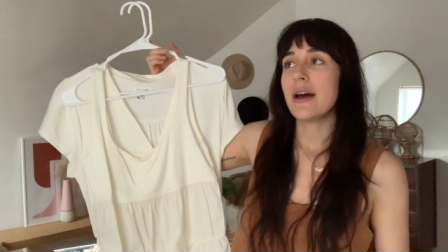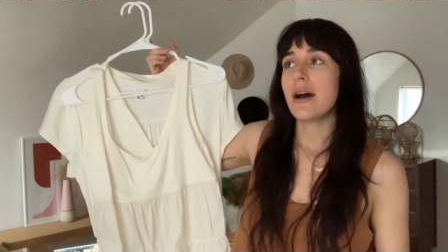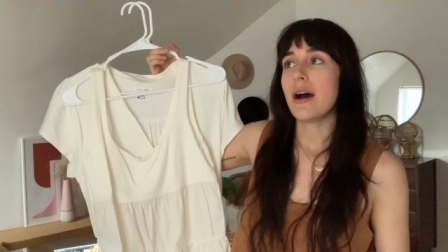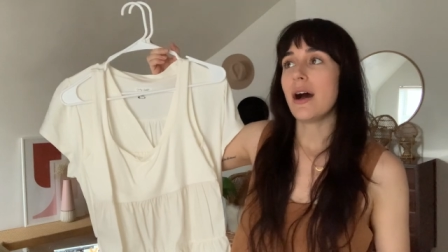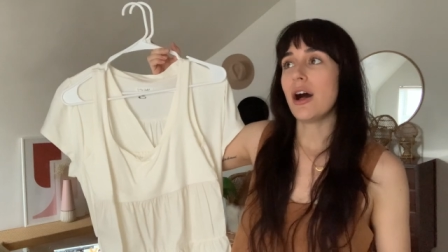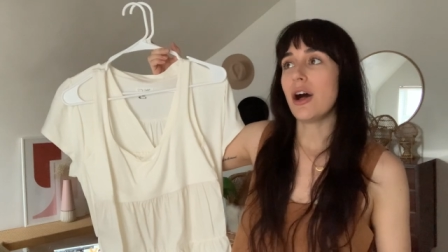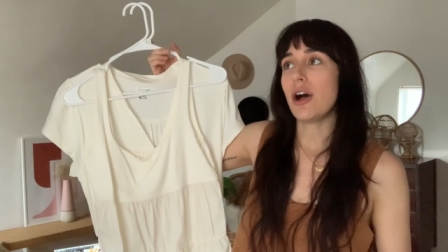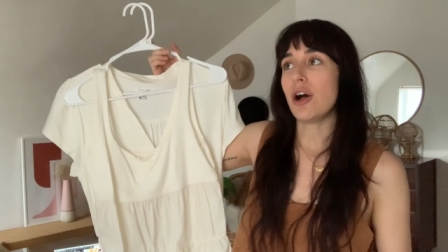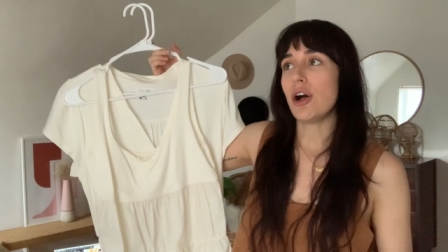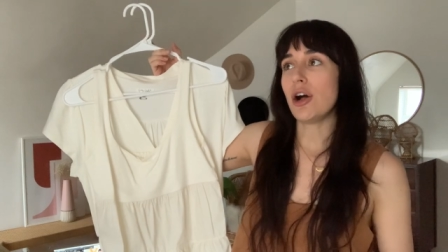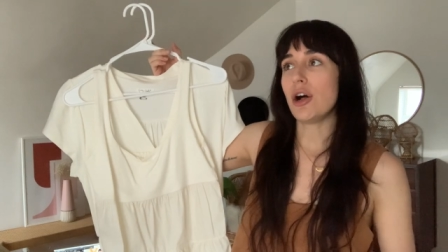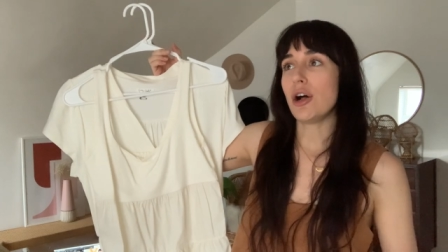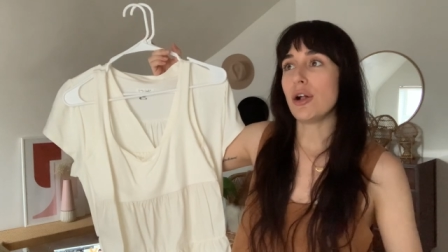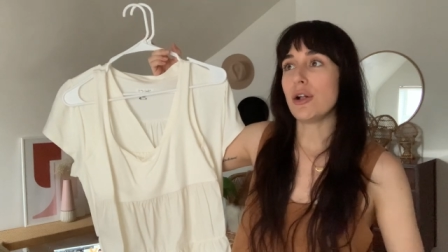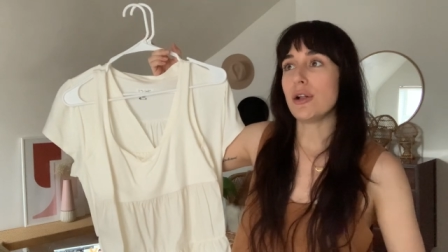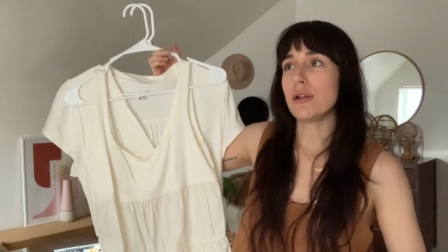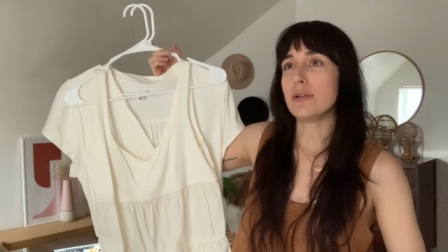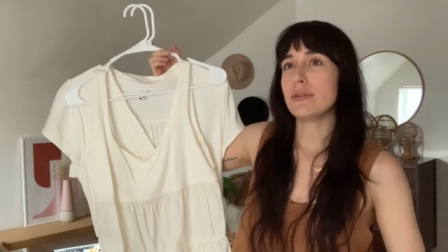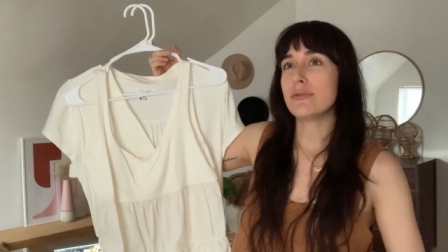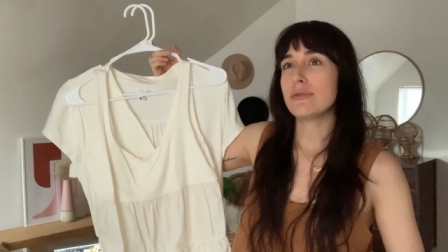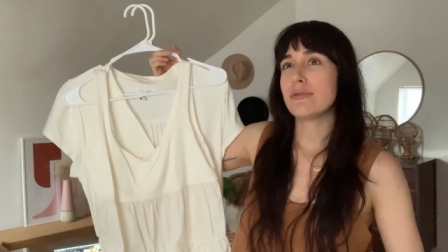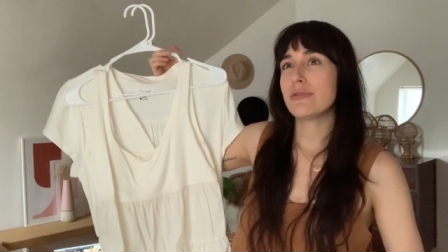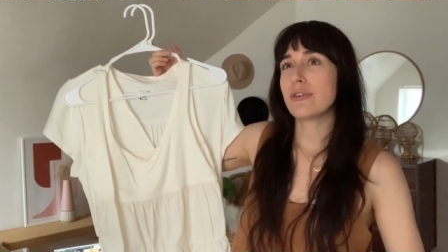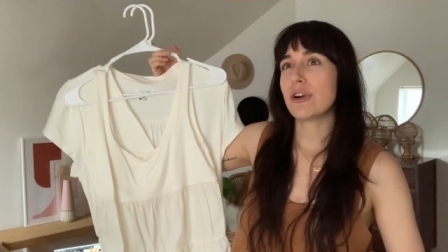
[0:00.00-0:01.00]
a
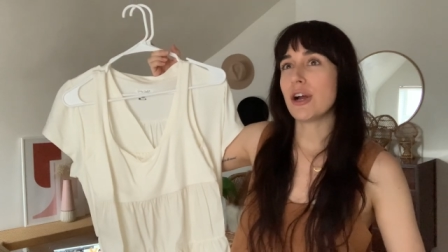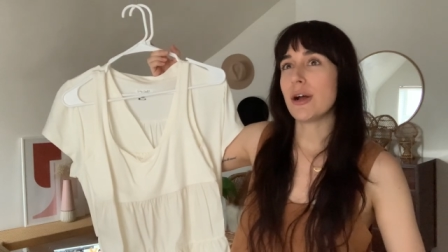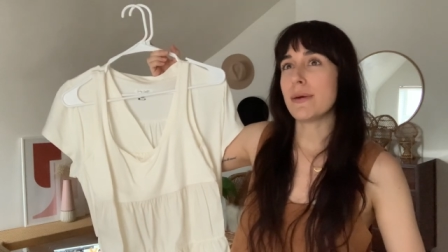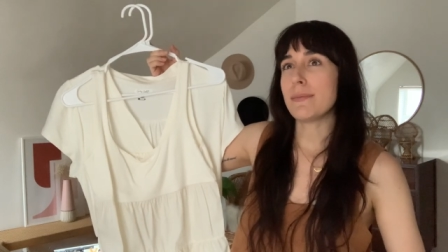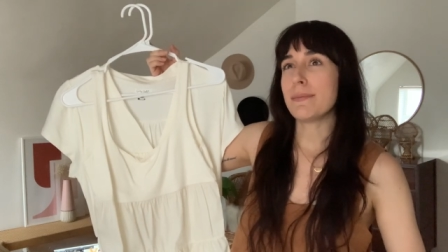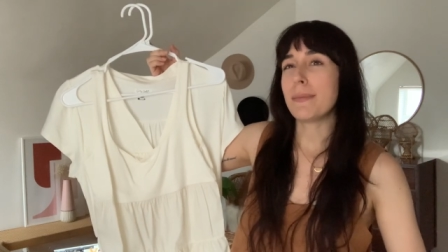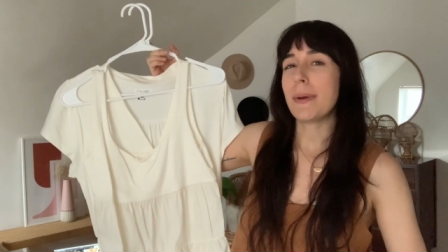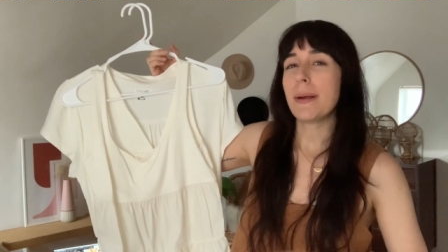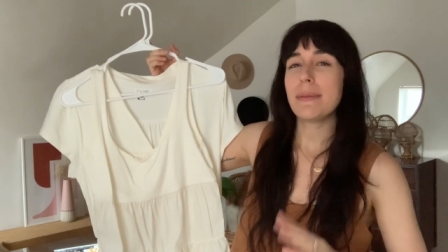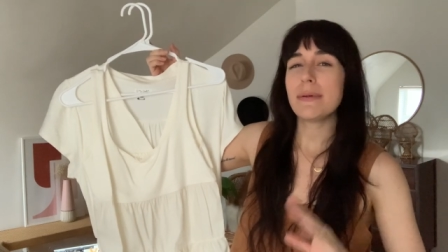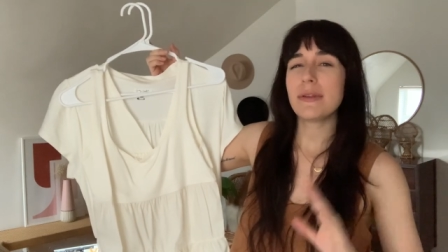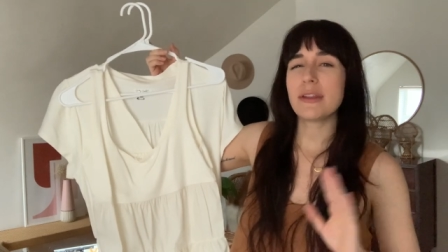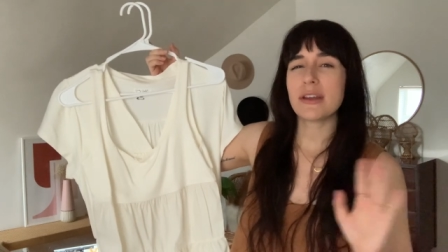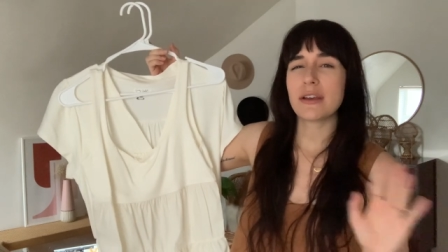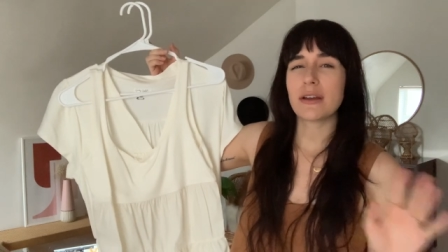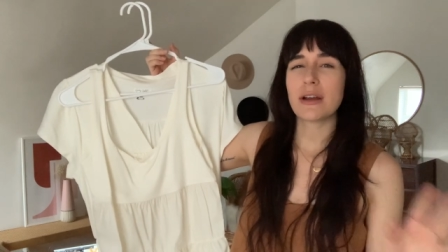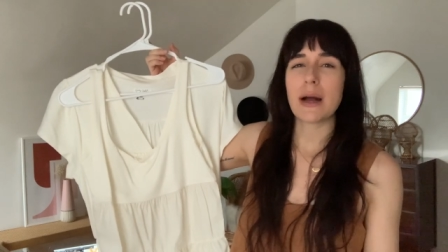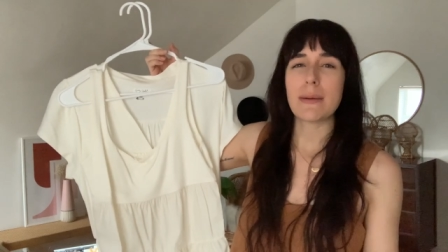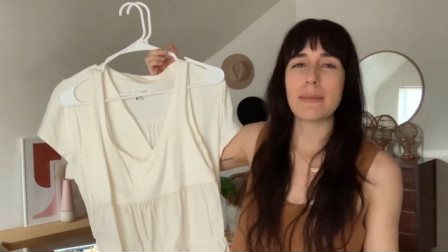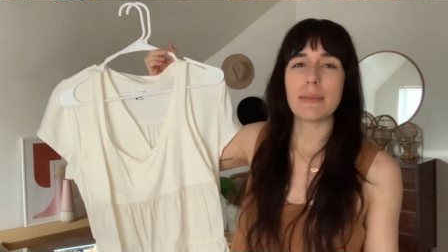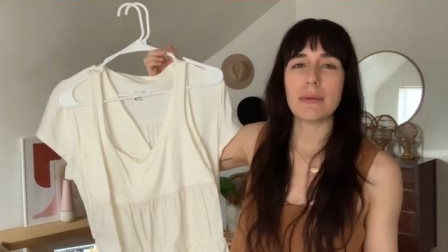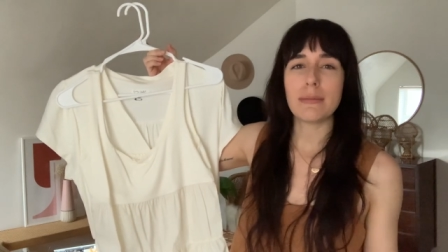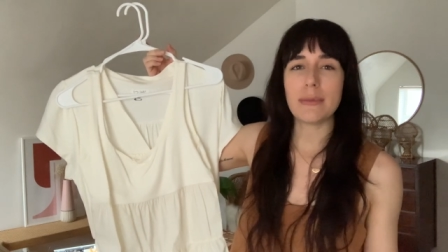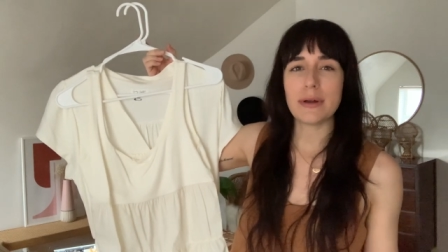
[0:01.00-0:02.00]
haul from probably like a
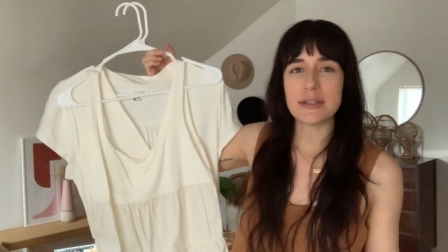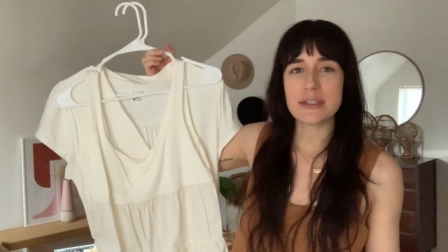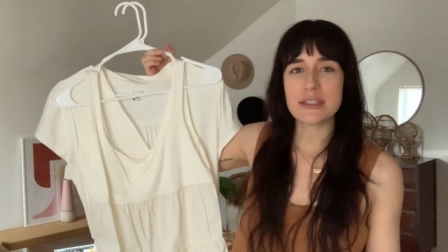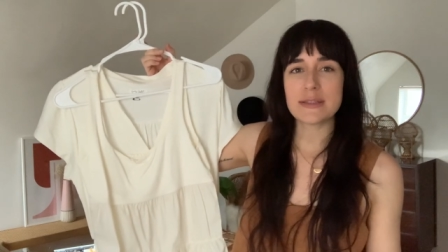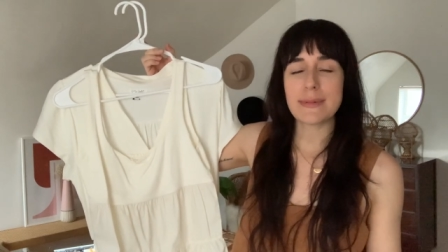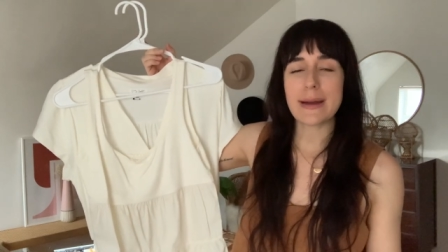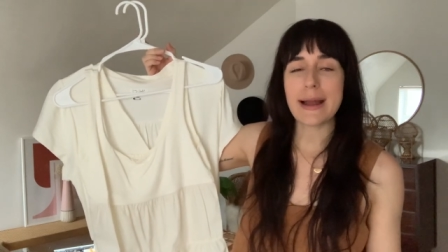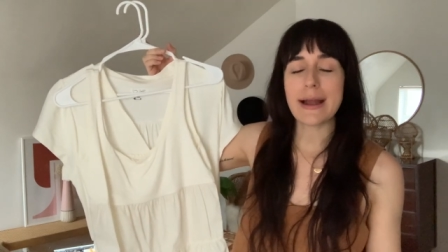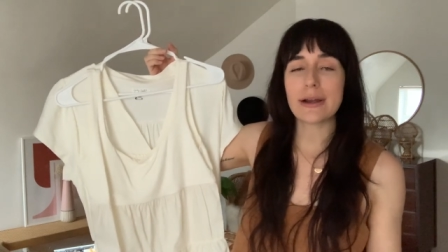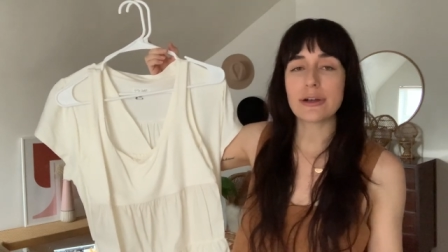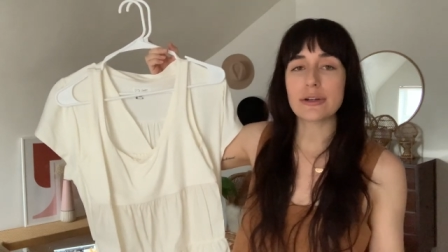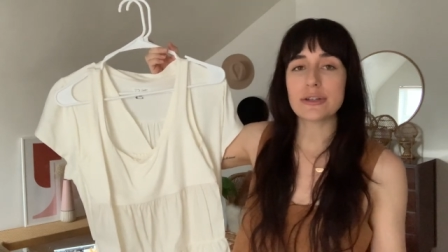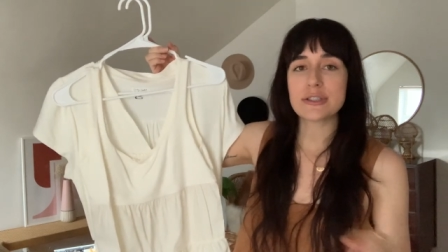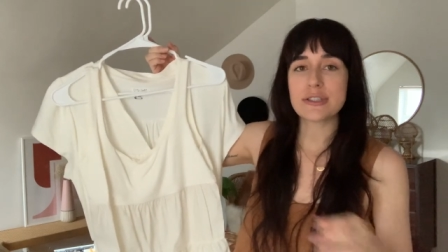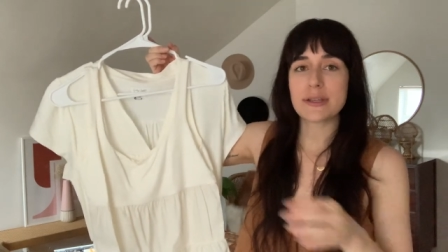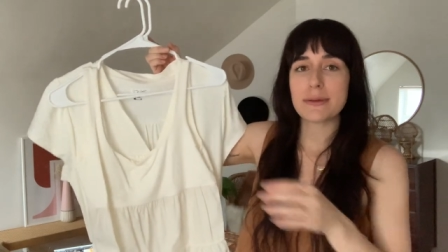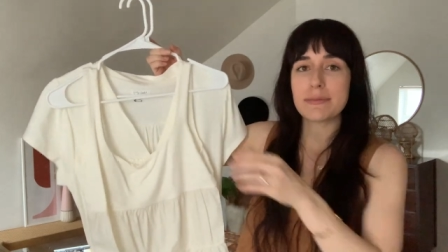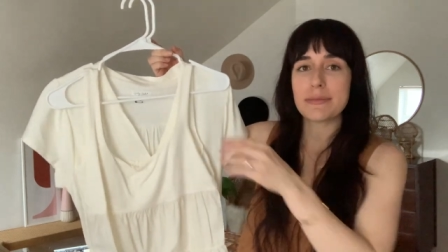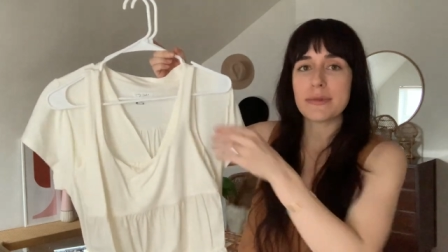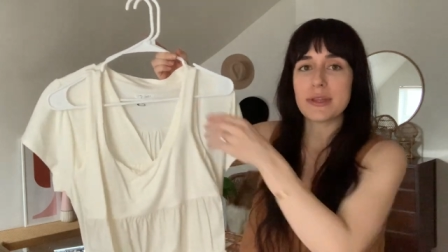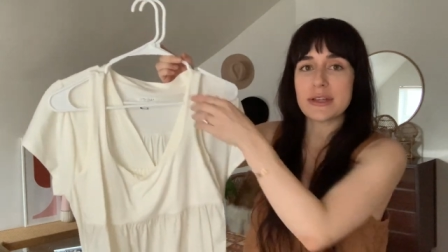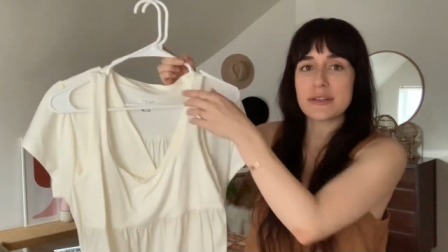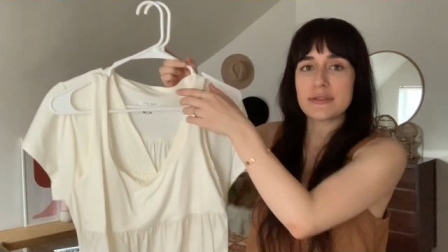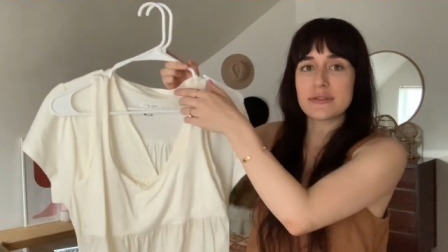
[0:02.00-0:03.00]
couple months back or something,